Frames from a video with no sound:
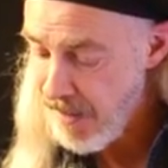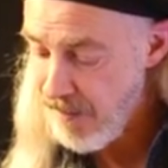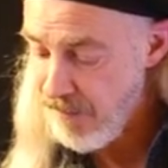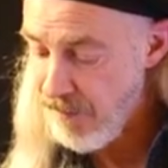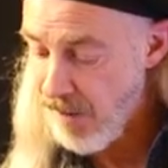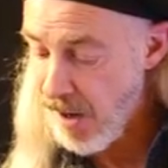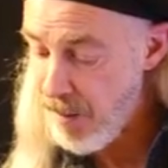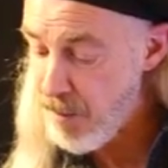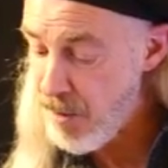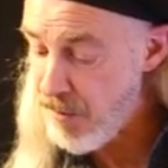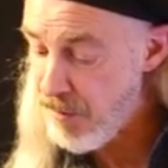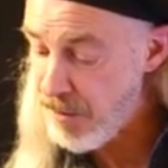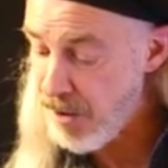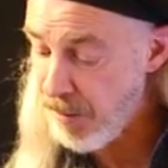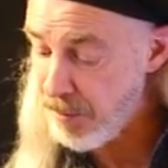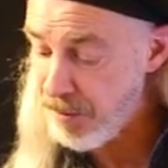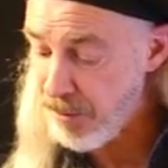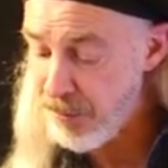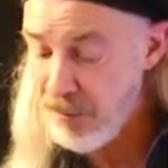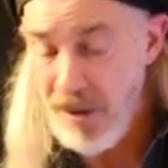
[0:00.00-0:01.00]
If I move it
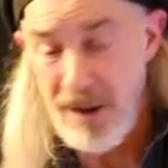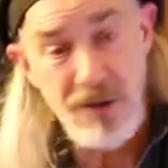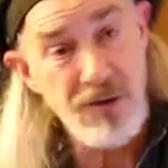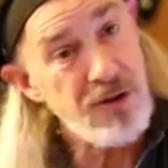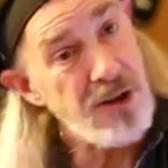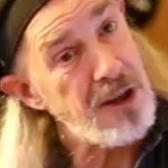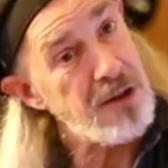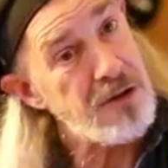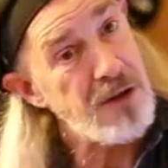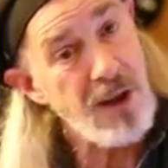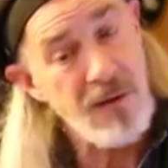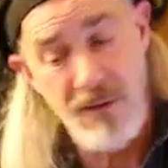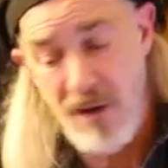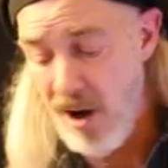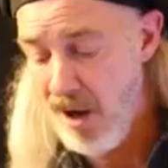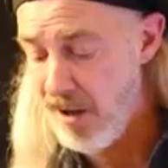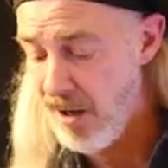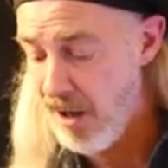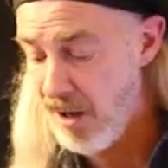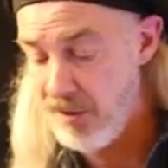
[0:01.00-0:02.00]
up to fret 6, I've
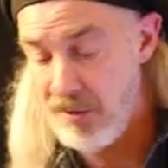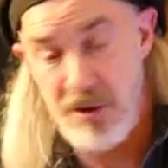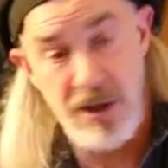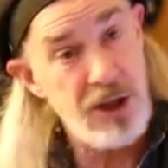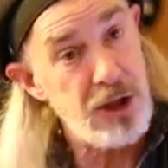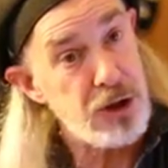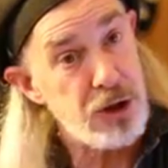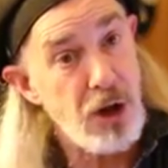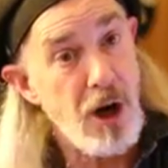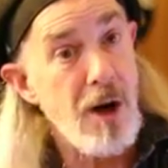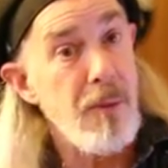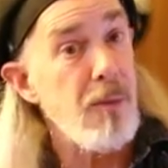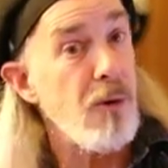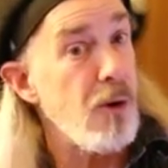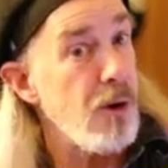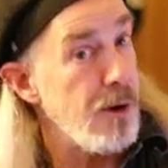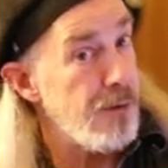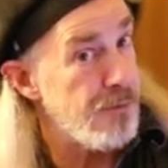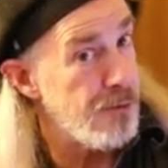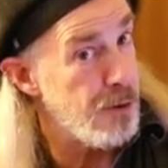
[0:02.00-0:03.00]
got a D sharp,
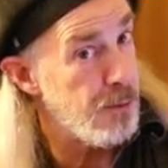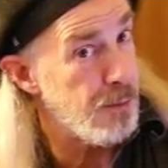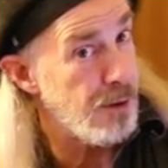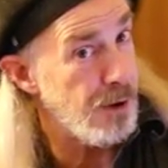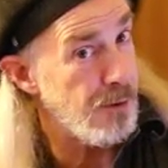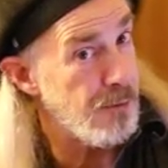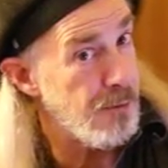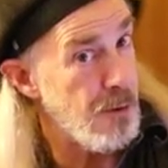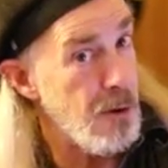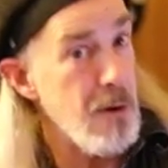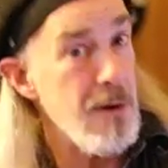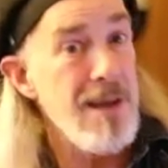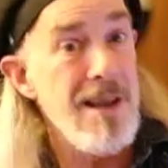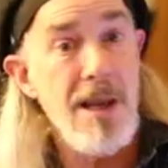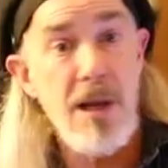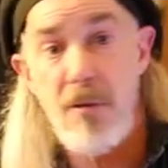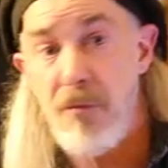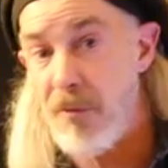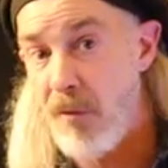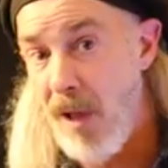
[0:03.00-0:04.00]
or if you prefer,
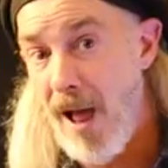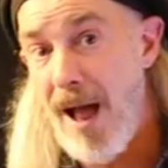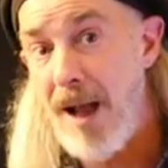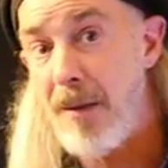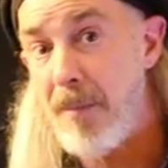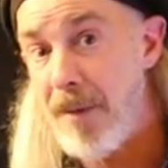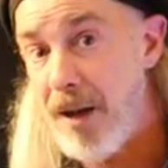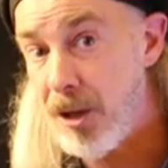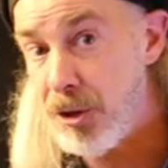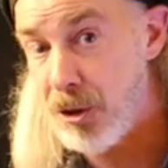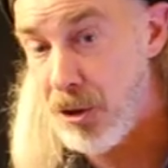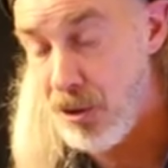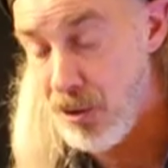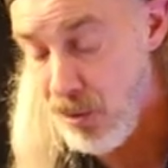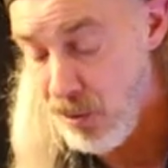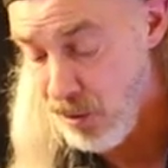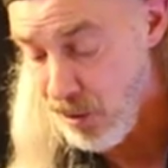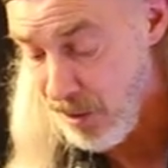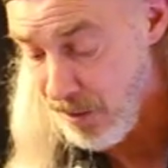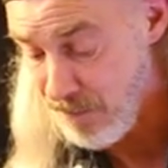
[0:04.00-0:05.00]
E flat major
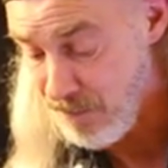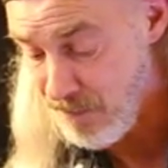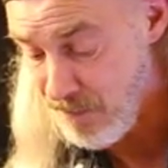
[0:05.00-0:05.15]
chord.